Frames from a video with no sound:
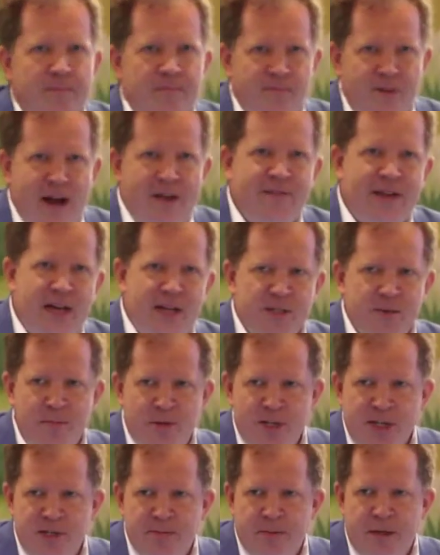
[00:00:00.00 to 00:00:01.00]
5,000
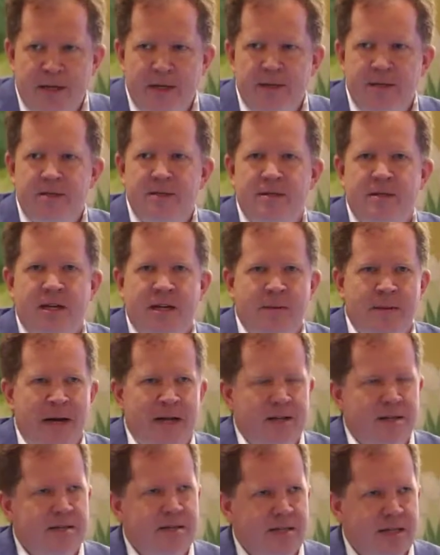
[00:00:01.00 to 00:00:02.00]
participants and
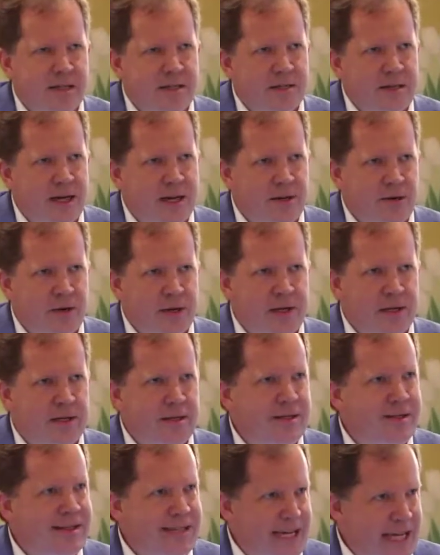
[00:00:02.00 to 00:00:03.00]
about
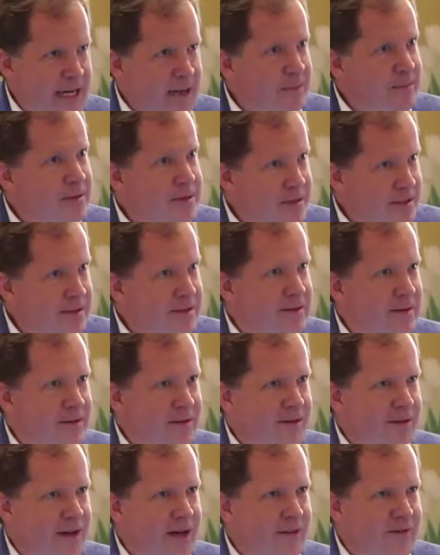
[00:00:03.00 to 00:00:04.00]
600 teams,
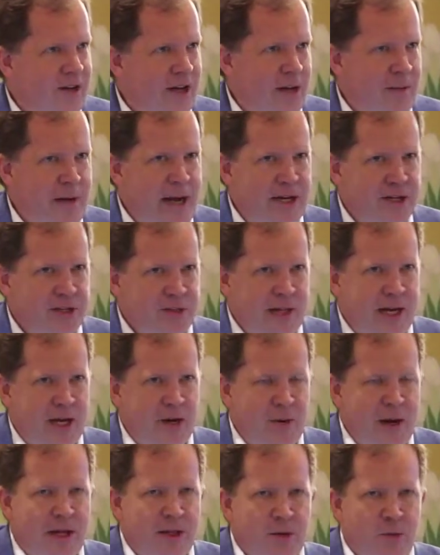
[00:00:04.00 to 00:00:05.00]
if you can imagine
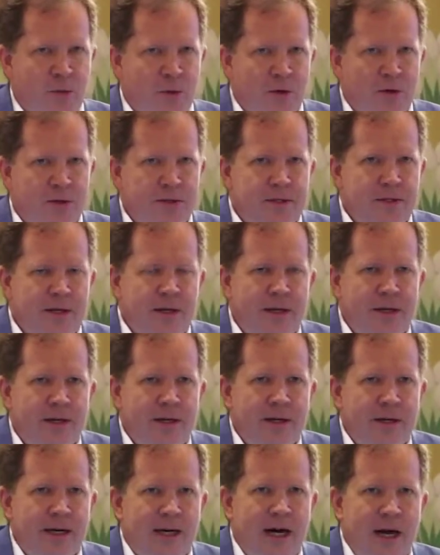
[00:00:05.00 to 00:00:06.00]
that around the world,
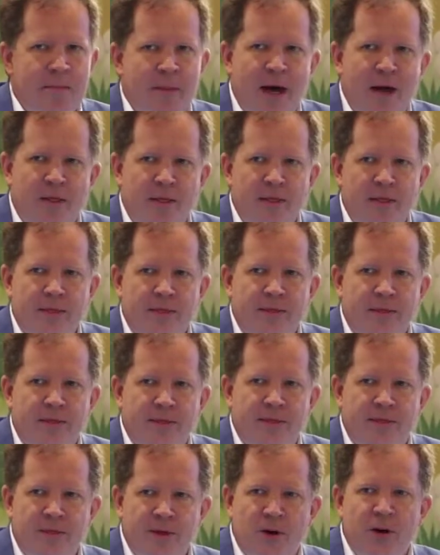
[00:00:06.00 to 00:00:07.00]
about
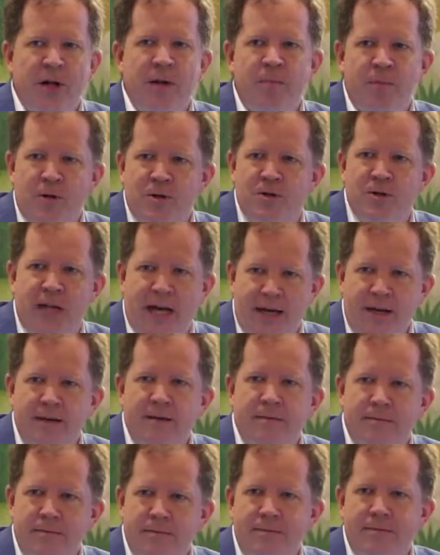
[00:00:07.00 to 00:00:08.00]
30%
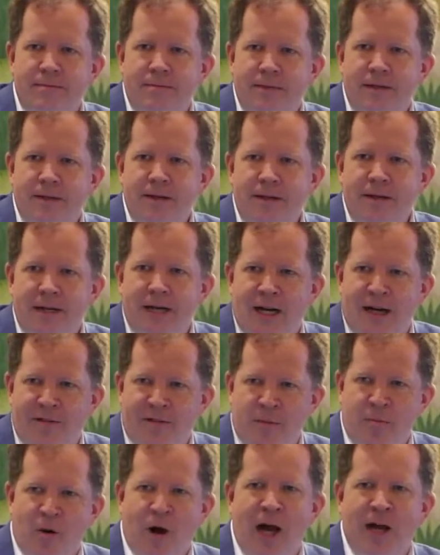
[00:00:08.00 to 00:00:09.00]

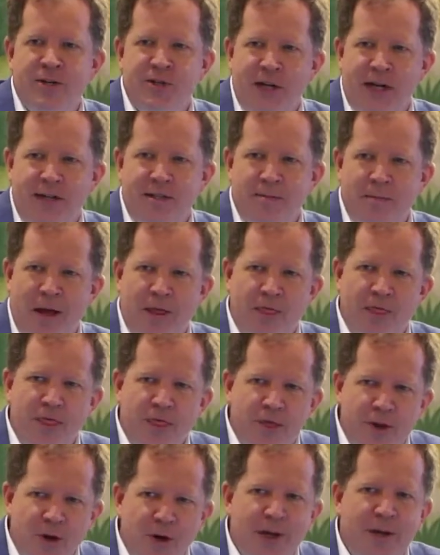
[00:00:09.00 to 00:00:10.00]
of the projects, about
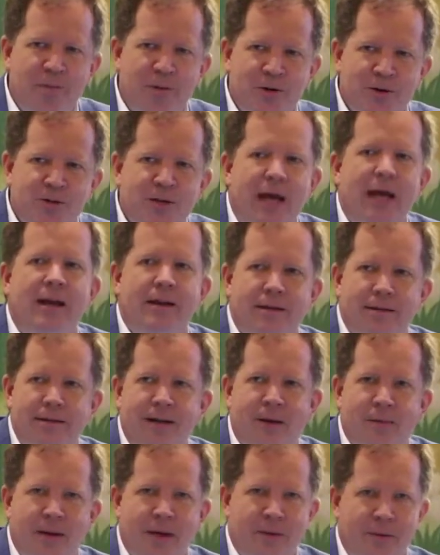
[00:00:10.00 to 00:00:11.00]
30%,
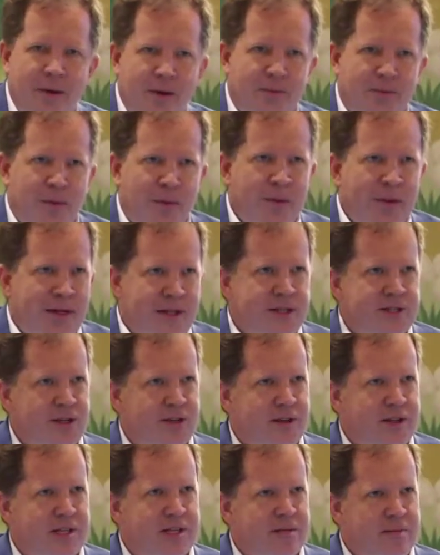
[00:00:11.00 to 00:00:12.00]
and we would
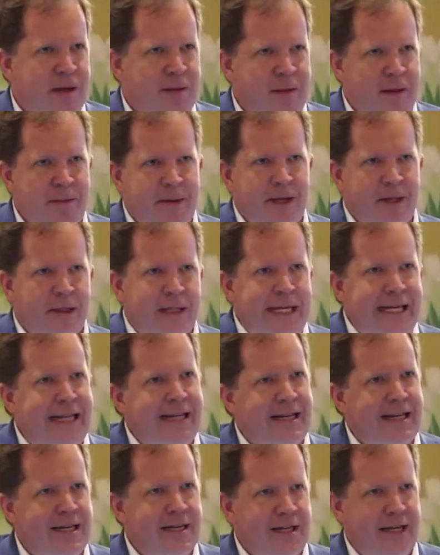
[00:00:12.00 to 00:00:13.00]
consider this to be maybe a
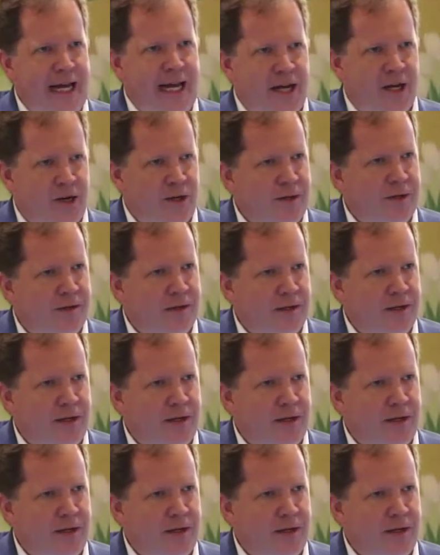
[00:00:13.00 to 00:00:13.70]
leading indicator